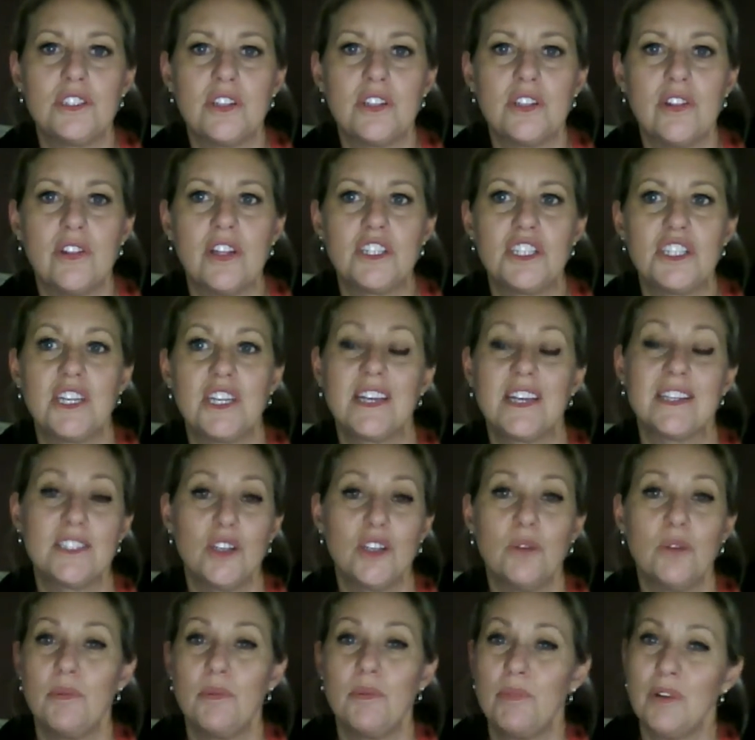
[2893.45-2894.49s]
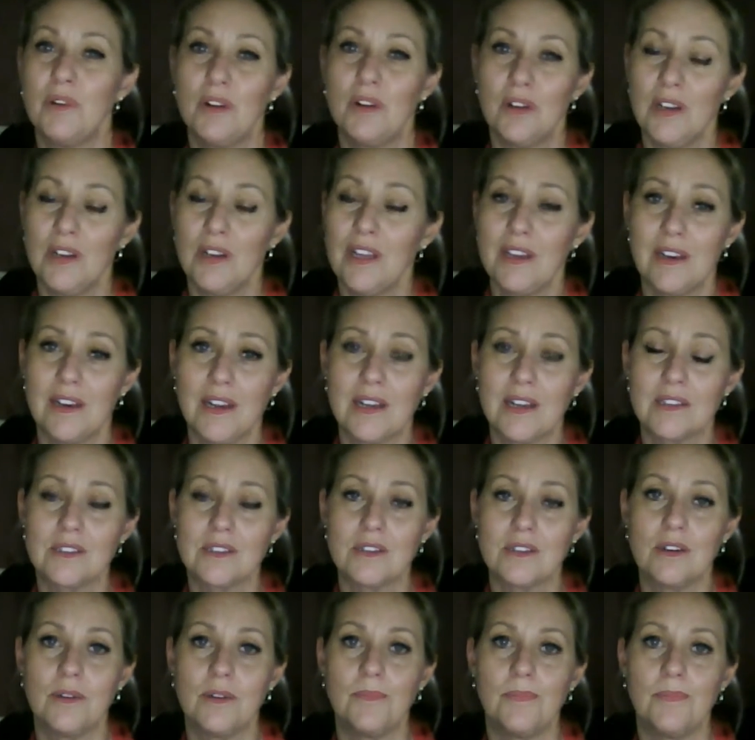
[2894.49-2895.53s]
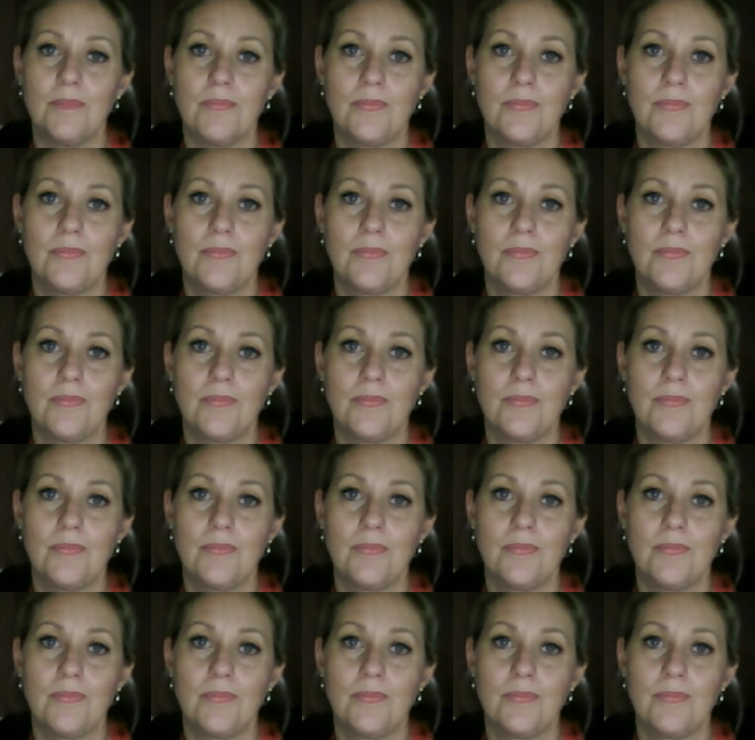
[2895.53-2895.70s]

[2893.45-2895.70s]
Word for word: so that she gets help a bit earlier next time.